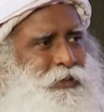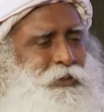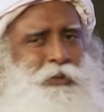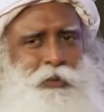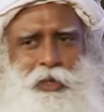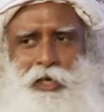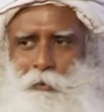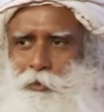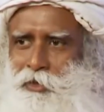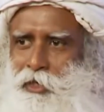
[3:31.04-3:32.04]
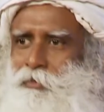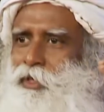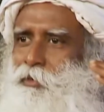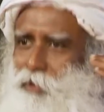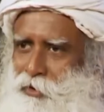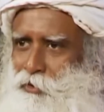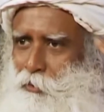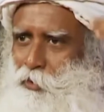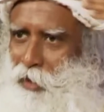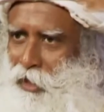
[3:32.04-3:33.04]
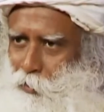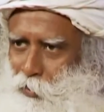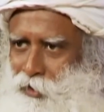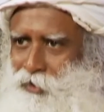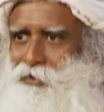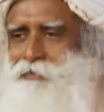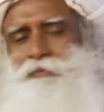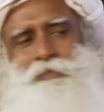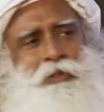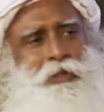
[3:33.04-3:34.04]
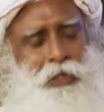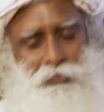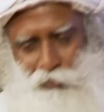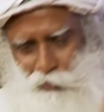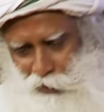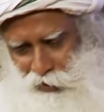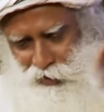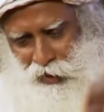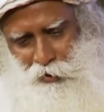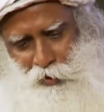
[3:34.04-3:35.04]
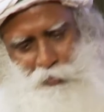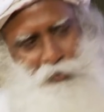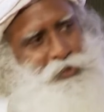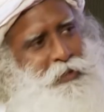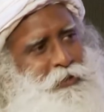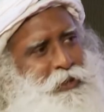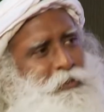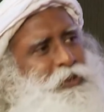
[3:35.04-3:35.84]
You're looking up to something means you're moving upward. If you're looking down upon something